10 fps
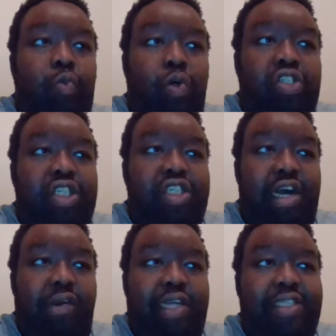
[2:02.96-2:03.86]
watching a
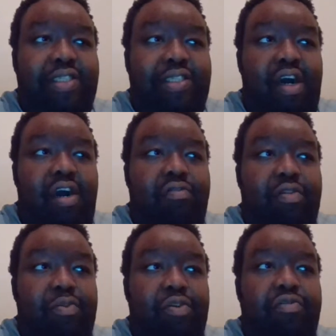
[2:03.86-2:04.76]
director's cut of a
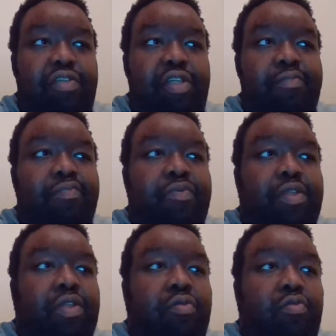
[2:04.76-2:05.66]
movie,
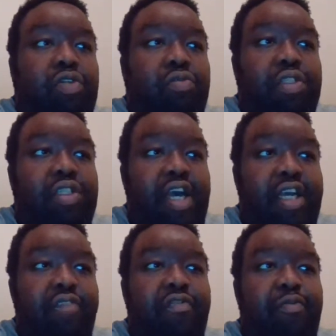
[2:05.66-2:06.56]
which was
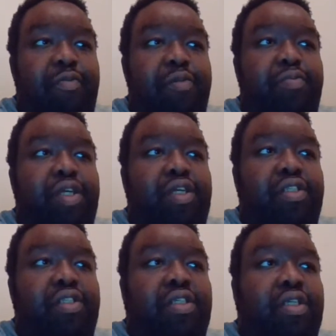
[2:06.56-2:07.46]
naive of me,
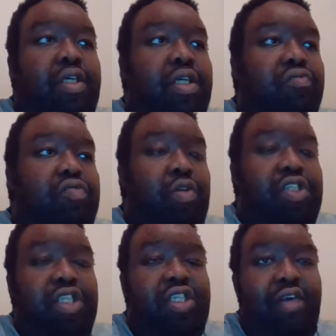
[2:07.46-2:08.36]
because you're
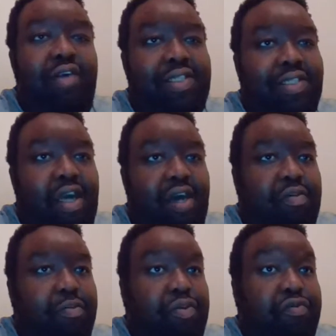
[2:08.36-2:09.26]
watching a director's cut of
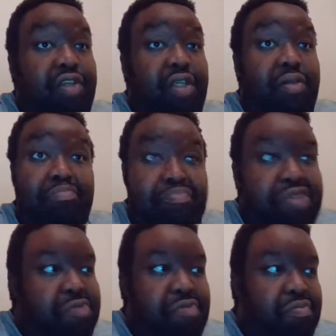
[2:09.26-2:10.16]
a movie,
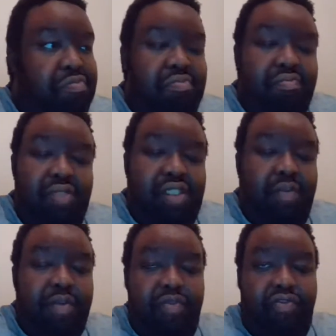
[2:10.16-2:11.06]
minimum, it's
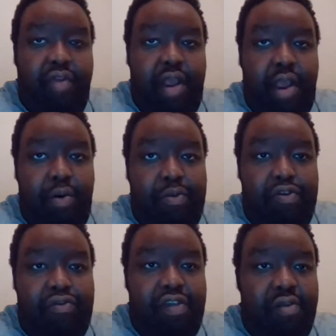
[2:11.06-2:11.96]
going to be a 3-hour
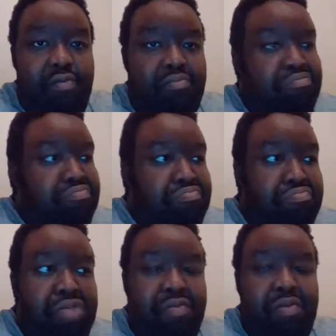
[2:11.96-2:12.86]
movie.
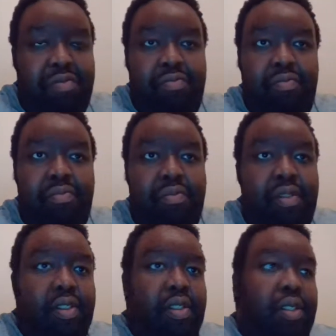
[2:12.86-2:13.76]
Minimum.
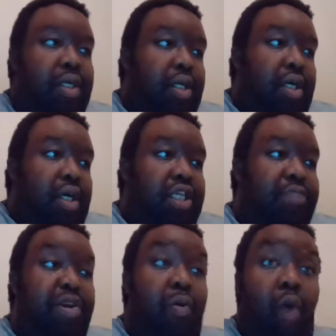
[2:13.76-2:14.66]
It's
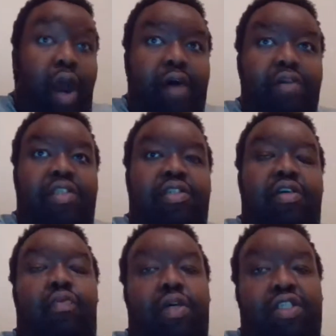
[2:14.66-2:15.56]
been a while since
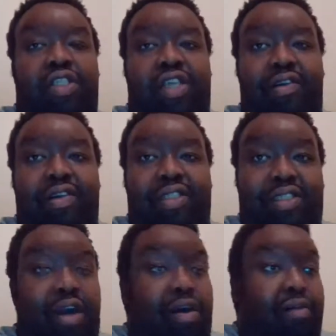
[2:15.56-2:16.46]
I've watched a director's
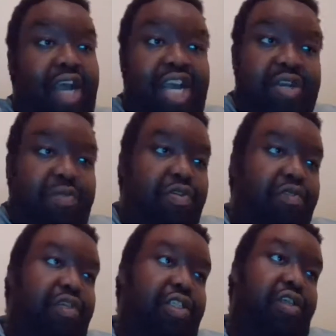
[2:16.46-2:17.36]
cut of any
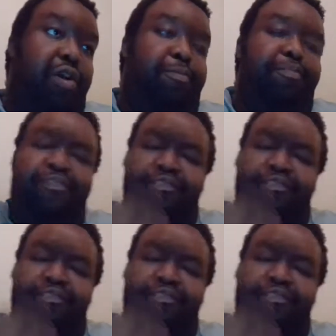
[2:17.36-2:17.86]
movie, so